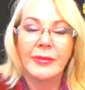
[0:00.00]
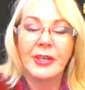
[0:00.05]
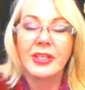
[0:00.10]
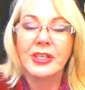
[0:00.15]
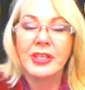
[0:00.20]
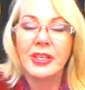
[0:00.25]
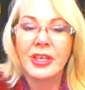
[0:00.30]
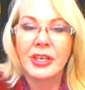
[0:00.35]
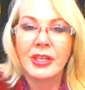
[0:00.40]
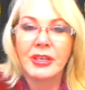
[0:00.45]

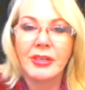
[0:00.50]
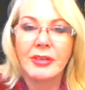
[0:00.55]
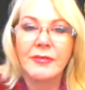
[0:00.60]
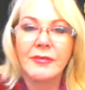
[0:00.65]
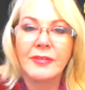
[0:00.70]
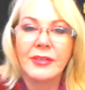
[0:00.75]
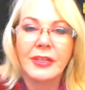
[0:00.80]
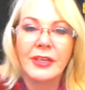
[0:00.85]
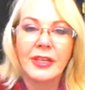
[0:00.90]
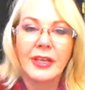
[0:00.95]

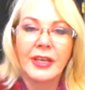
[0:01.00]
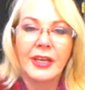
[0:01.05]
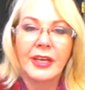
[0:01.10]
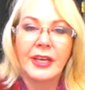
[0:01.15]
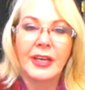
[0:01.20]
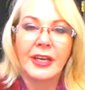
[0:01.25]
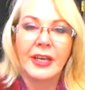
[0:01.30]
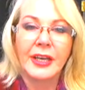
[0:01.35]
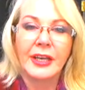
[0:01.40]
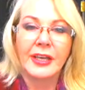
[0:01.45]
achieved,
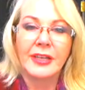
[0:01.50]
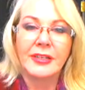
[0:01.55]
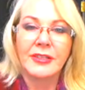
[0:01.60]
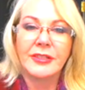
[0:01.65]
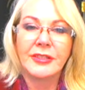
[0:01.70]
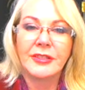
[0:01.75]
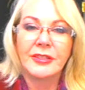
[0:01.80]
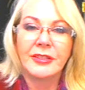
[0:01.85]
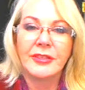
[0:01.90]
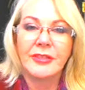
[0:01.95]

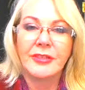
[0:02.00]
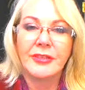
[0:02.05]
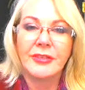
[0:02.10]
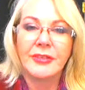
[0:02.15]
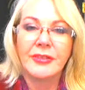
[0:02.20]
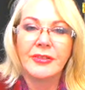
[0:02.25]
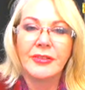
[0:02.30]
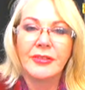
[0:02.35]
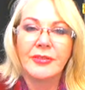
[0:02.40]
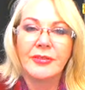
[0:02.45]
and
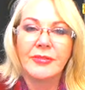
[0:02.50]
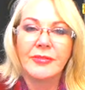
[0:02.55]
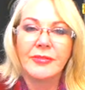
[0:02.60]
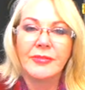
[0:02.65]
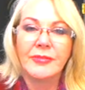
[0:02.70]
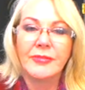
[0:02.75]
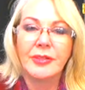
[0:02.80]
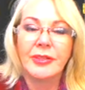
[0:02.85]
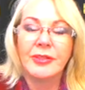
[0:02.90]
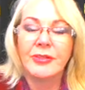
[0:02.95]
you know
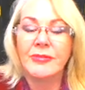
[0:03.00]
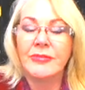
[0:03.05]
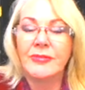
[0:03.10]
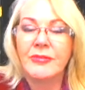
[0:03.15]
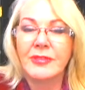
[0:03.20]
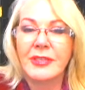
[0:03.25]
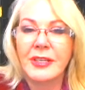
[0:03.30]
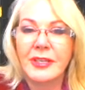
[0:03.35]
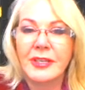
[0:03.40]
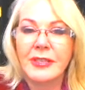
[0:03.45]
what you
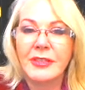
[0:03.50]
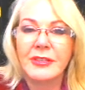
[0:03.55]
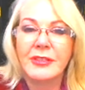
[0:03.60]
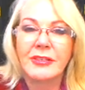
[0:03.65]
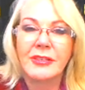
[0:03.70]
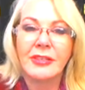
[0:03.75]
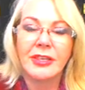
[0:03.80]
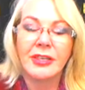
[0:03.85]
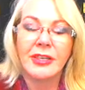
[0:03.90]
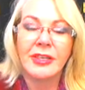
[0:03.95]
didn't
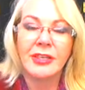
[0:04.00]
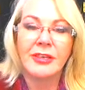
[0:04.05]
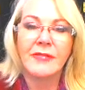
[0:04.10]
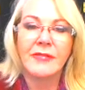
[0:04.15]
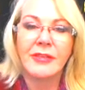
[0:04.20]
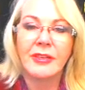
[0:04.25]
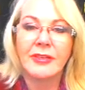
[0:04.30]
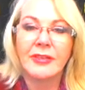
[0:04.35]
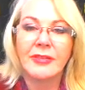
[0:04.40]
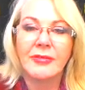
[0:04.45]
achieve
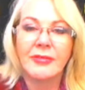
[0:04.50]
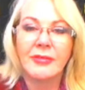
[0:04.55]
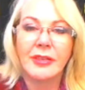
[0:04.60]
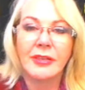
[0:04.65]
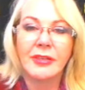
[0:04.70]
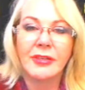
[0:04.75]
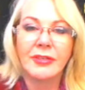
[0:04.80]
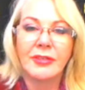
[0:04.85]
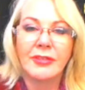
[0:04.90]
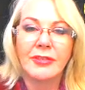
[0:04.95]
that you
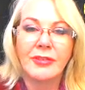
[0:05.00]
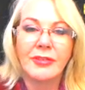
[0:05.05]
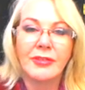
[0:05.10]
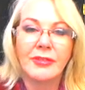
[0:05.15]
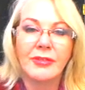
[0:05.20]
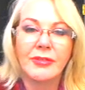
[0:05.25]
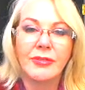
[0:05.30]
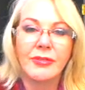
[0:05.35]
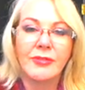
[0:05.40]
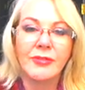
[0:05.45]
wanted
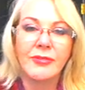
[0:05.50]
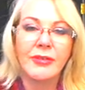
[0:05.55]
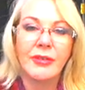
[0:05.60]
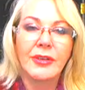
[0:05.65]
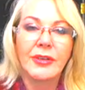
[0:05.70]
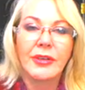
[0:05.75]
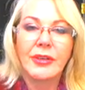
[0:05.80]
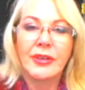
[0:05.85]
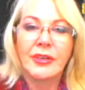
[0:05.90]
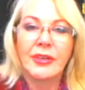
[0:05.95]
to
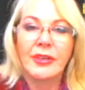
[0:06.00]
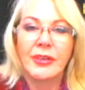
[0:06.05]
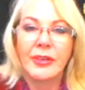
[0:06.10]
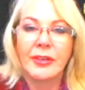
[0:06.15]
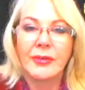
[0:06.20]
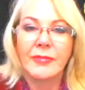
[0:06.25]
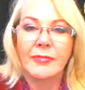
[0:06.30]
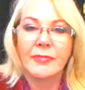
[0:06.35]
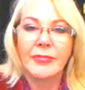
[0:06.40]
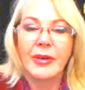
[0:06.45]

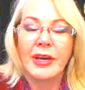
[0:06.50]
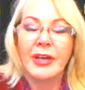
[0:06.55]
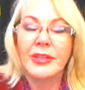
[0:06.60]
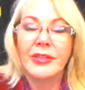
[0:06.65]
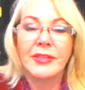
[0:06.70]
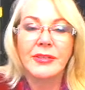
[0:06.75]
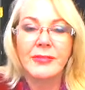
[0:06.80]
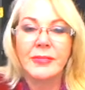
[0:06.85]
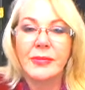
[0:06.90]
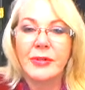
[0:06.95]
by
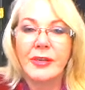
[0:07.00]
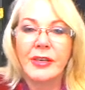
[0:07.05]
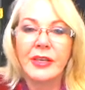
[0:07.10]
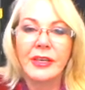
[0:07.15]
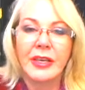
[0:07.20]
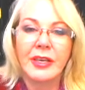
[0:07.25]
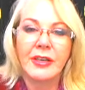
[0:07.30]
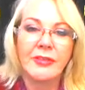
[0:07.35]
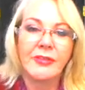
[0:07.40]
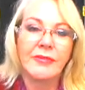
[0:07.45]
this
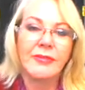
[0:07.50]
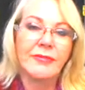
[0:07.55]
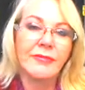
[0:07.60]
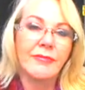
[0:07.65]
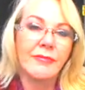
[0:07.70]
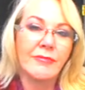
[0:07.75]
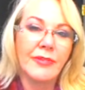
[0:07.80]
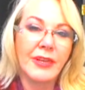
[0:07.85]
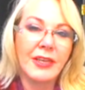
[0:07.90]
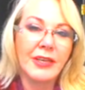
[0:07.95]
point, and you
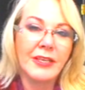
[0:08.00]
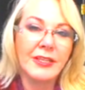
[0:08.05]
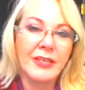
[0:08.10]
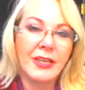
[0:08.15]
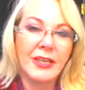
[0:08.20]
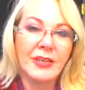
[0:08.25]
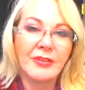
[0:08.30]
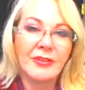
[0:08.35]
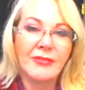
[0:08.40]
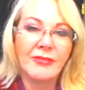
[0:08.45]

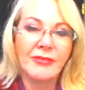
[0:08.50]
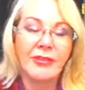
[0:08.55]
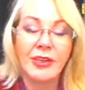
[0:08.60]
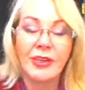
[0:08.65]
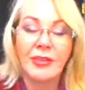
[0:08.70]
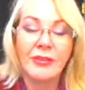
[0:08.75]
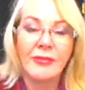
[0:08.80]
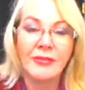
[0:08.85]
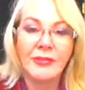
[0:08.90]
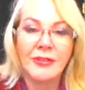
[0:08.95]
reset your
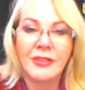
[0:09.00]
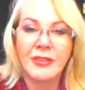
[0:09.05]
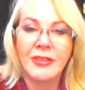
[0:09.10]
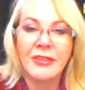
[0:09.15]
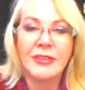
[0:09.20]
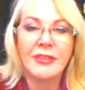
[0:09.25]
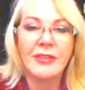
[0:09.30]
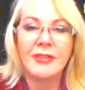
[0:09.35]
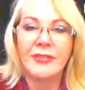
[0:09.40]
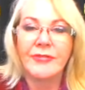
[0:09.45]
goals. So
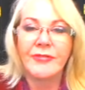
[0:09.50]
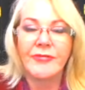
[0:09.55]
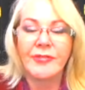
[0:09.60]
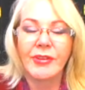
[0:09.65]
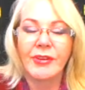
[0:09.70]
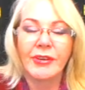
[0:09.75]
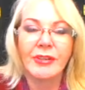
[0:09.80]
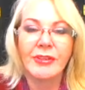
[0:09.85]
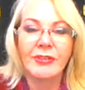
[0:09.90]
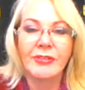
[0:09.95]
this is a
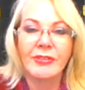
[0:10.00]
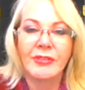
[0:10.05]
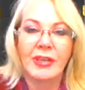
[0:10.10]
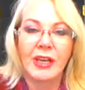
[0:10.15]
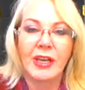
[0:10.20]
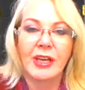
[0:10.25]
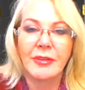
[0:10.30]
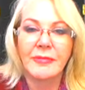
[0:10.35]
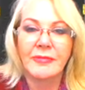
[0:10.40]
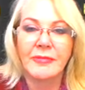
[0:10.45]
very good
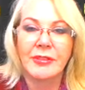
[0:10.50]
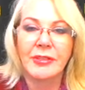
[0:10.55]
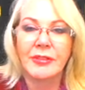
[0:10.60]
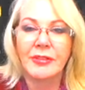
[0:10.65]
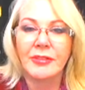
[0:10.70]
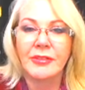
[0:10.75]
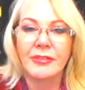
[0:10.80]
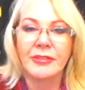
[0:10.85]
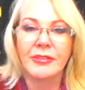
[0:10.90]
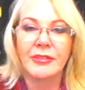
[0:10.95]
time
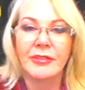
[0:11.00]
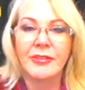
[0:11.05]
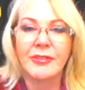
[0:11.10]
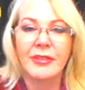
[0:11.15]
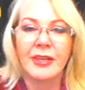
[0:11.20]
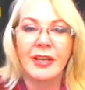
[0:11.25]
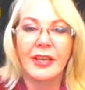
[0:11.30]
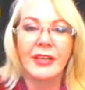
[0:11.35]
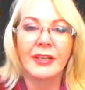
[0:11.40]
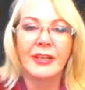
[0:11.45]
to do
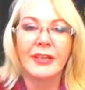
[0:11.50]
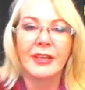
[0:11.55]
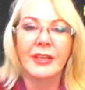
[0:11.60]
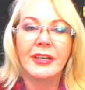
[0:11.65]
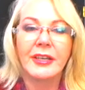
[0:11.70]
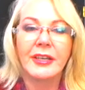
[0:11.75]
that.